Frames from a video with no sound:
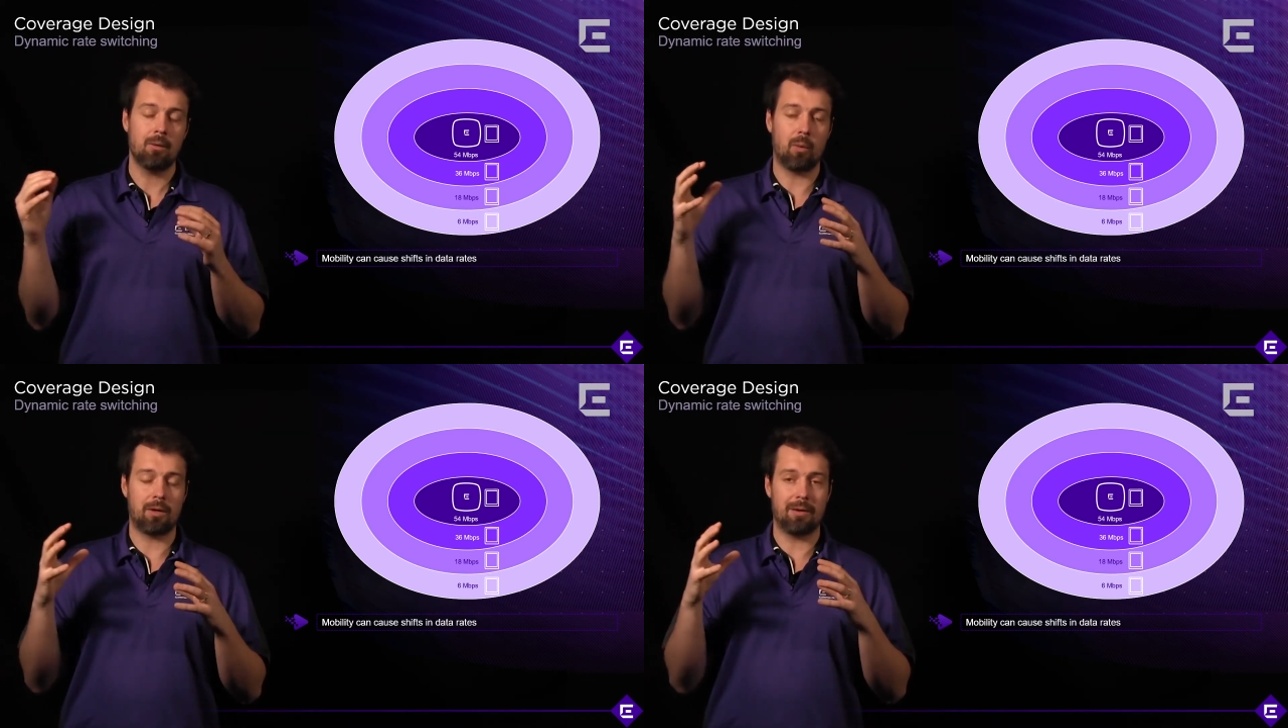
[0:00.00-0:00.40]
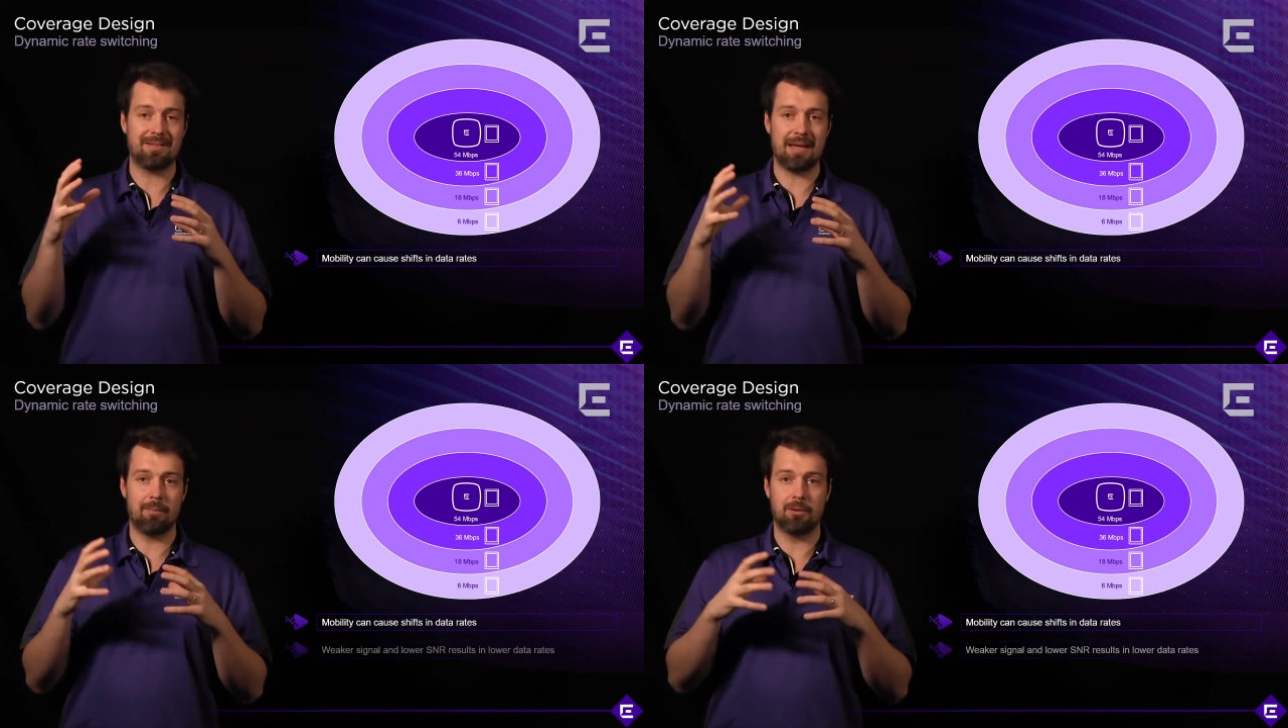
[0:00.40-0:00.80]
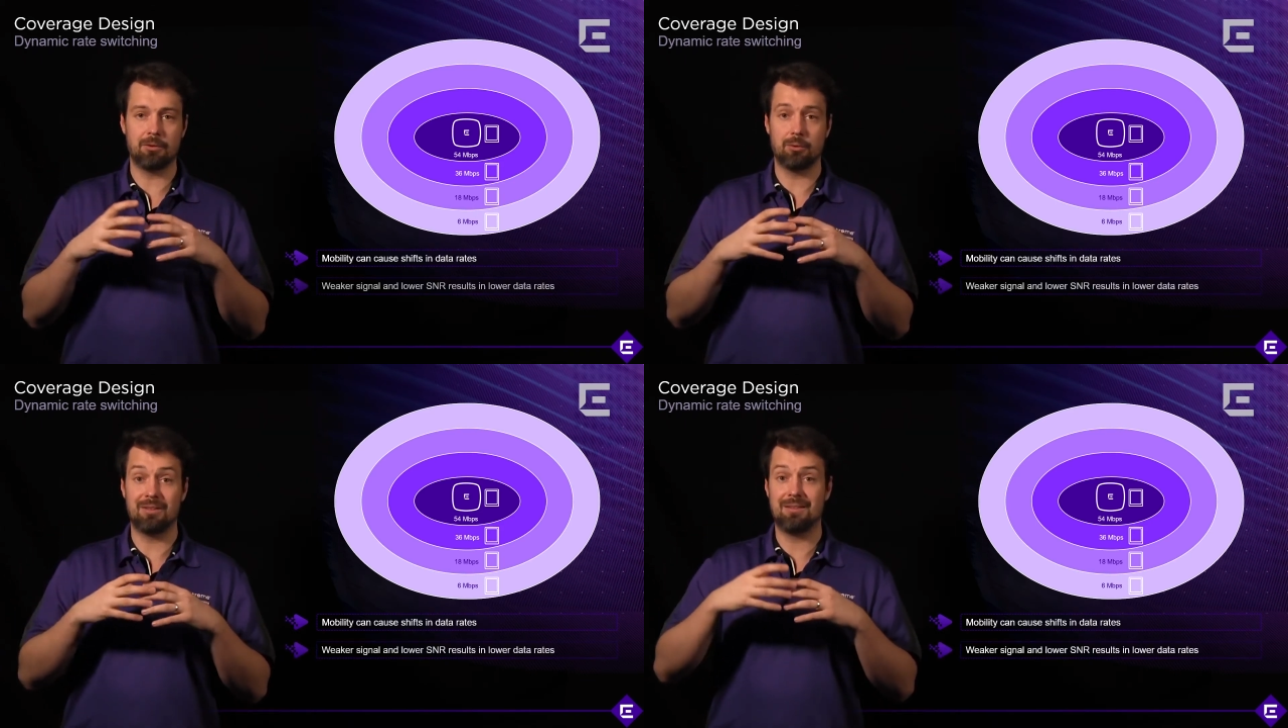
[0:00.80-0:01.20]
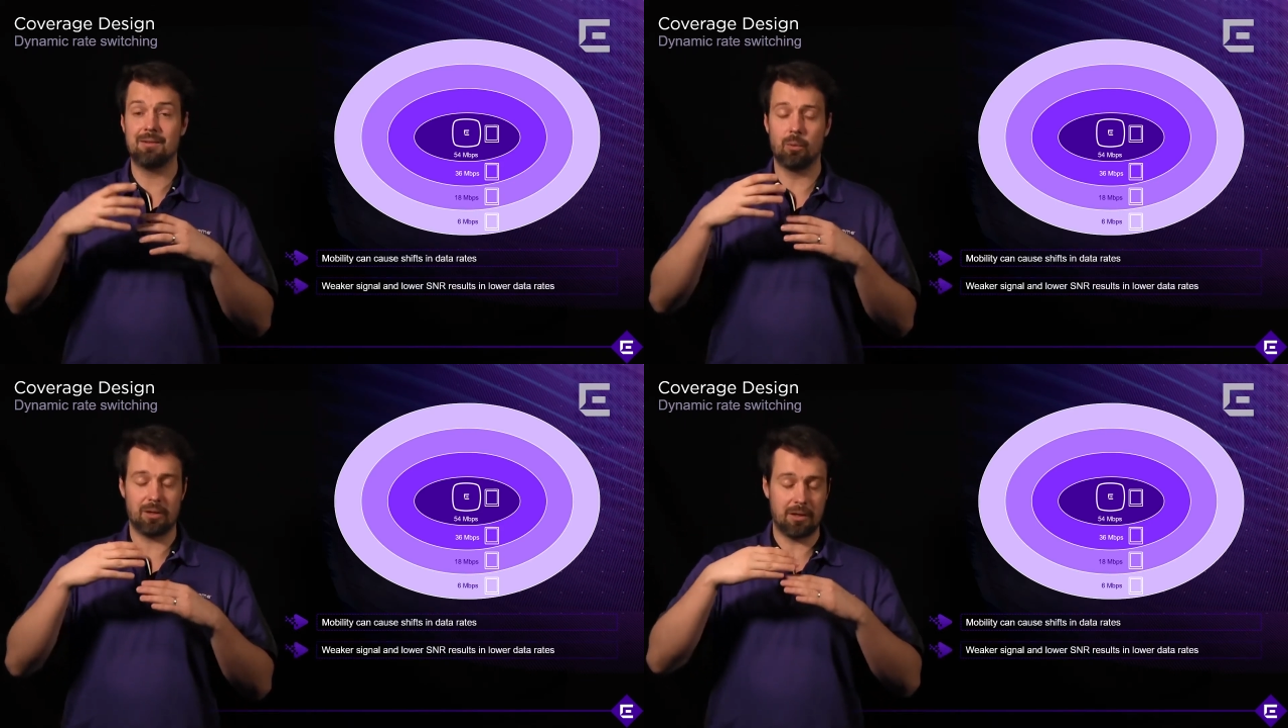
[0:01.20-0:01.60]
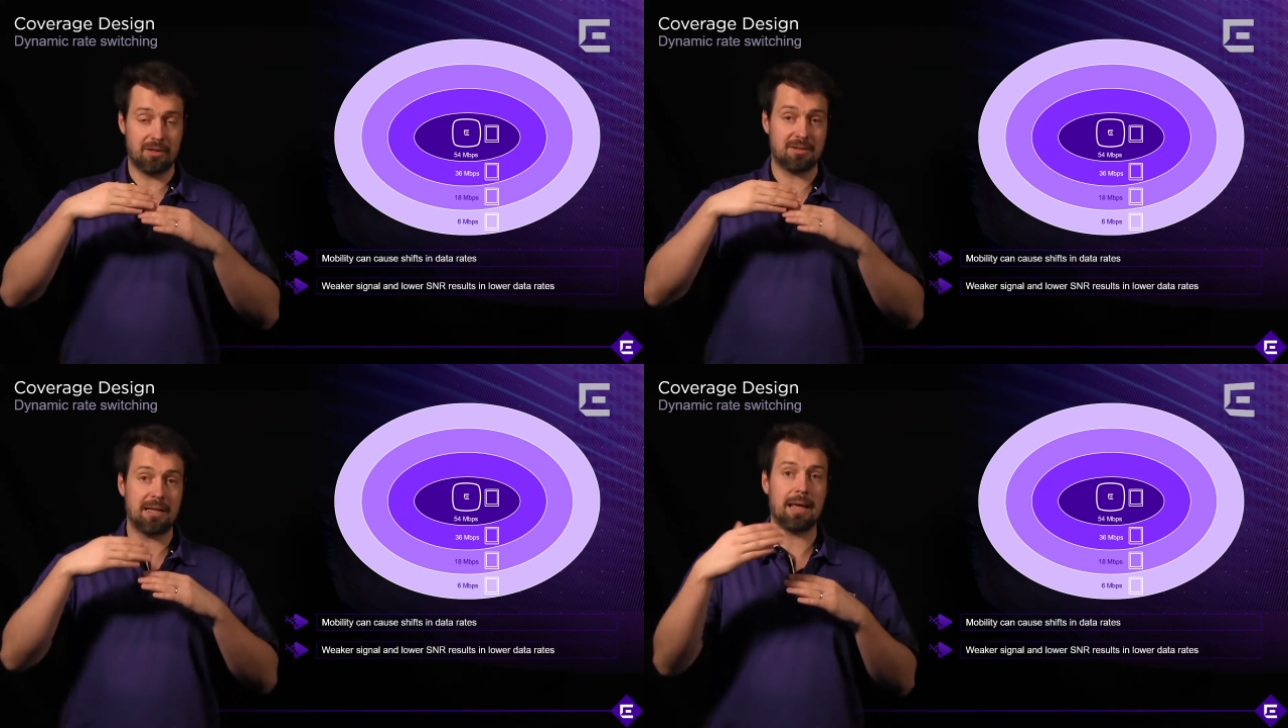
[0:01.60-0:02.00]
whether it's able to, whether
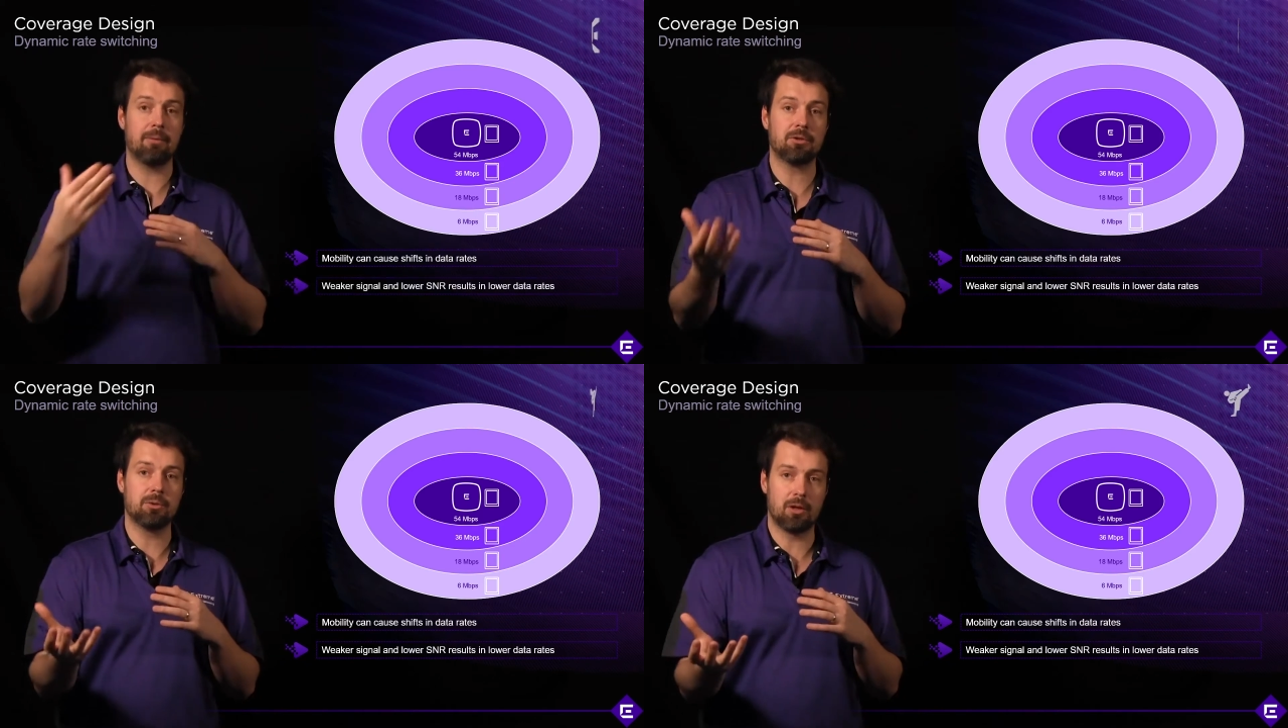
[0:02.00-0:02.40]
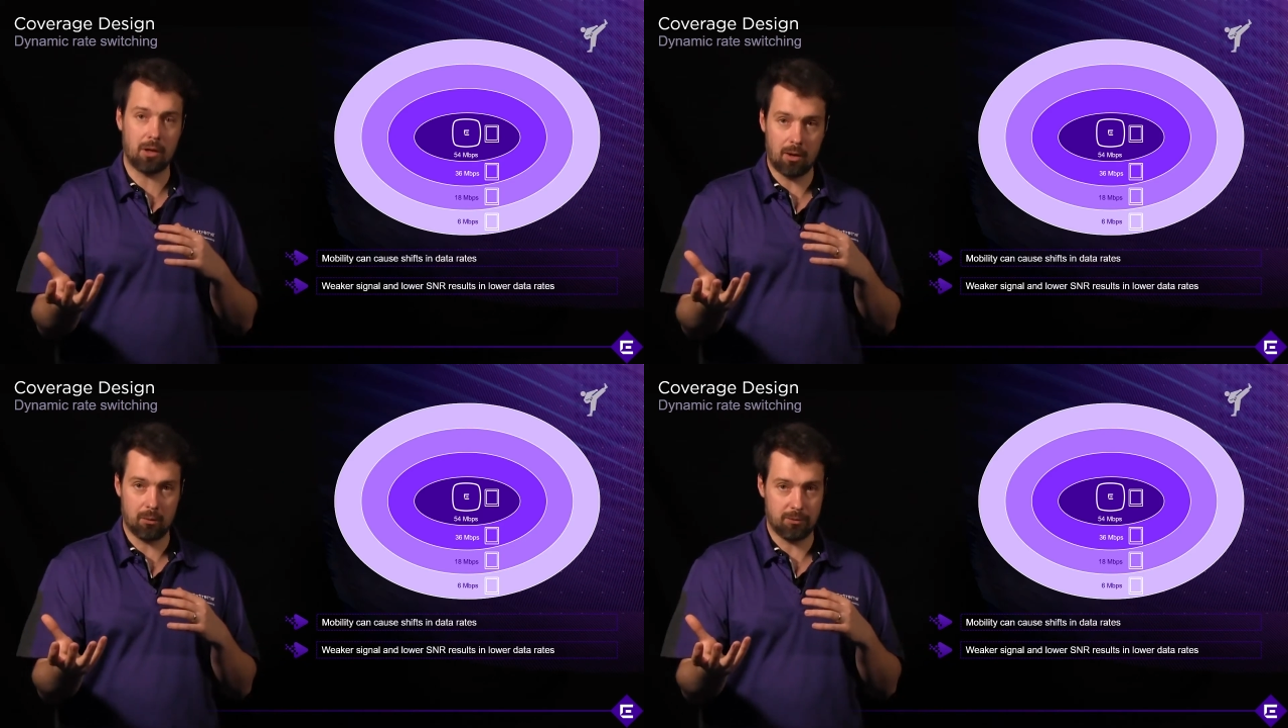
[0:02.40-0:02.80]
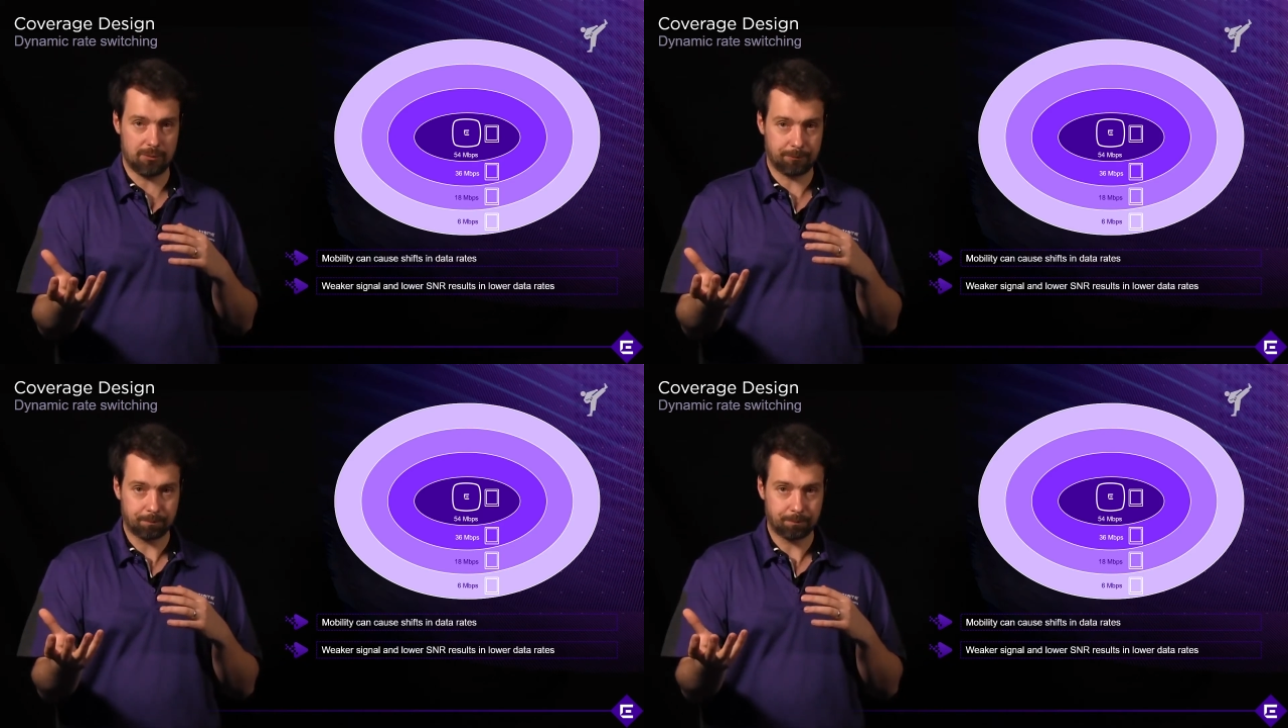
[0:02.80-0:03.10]
it's still able to decode